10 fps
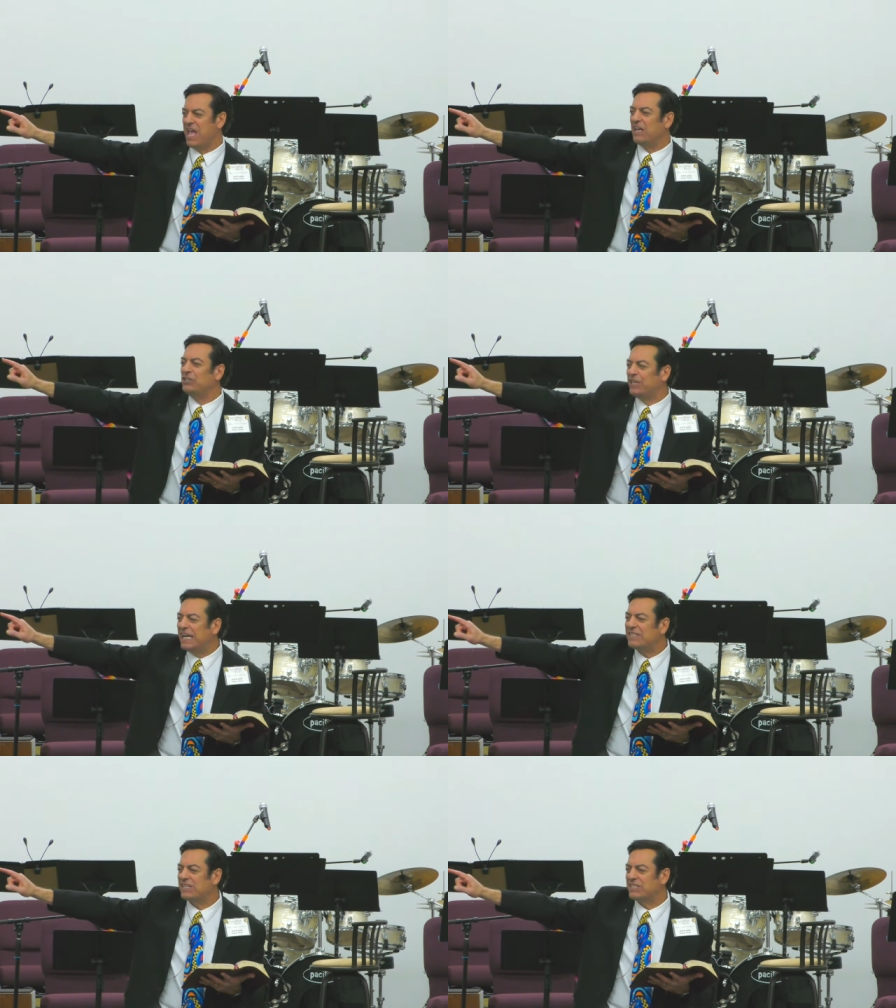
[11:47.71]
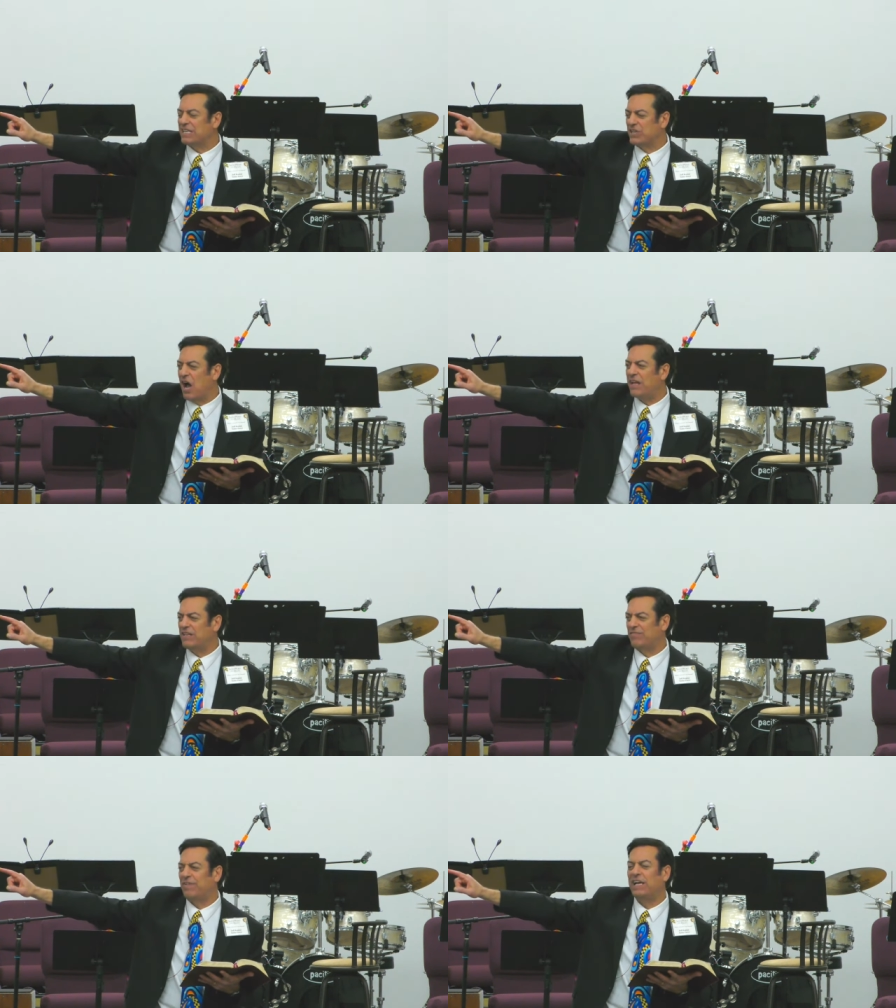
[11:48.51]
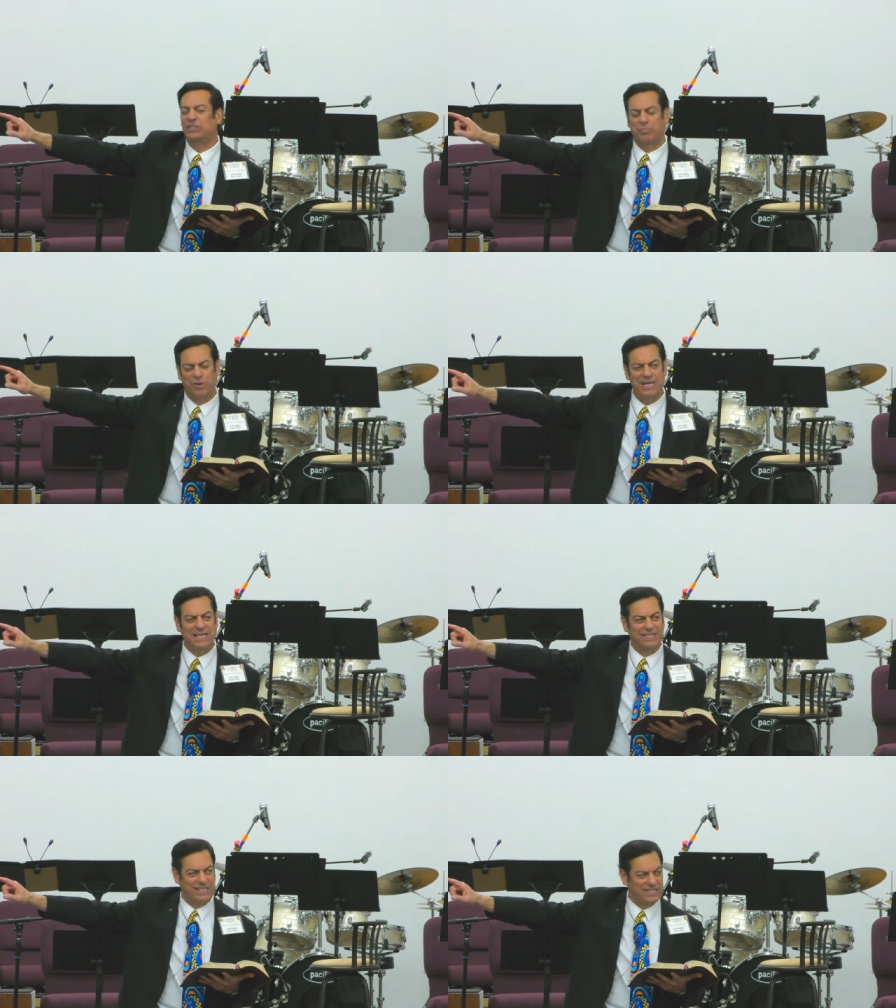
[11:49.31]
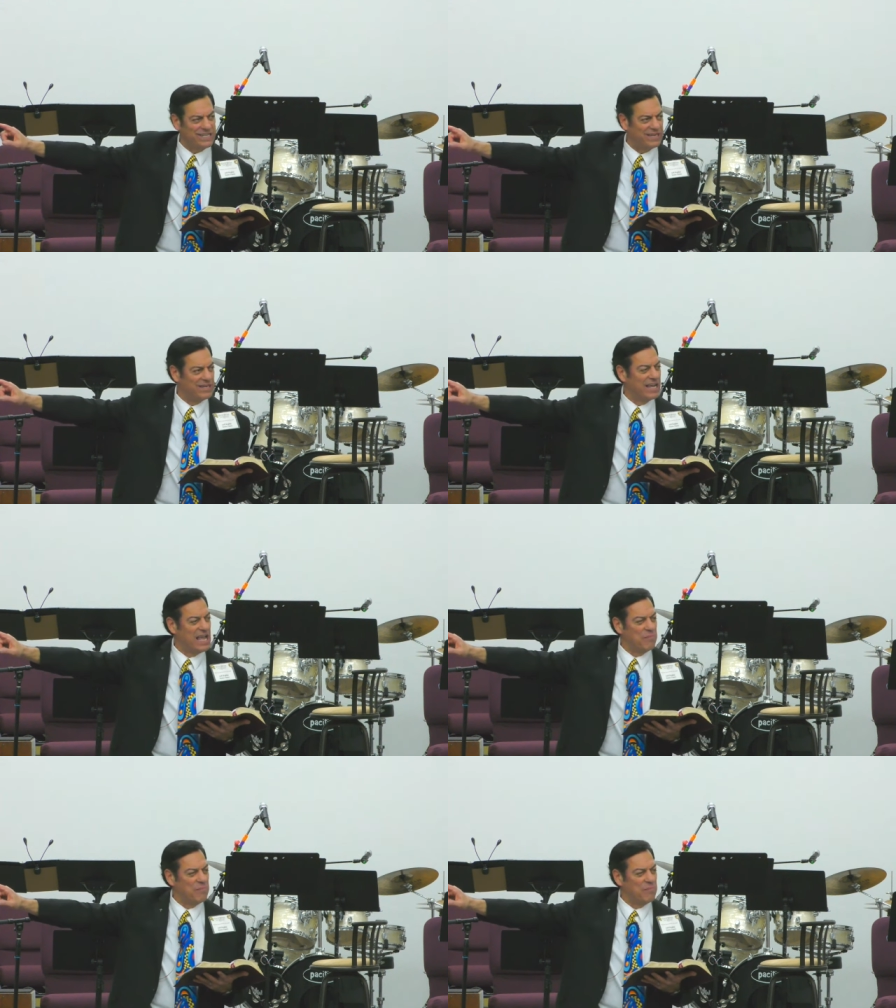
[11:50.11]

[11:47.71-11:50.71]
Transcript: Jesus as God in the flesh pre-existed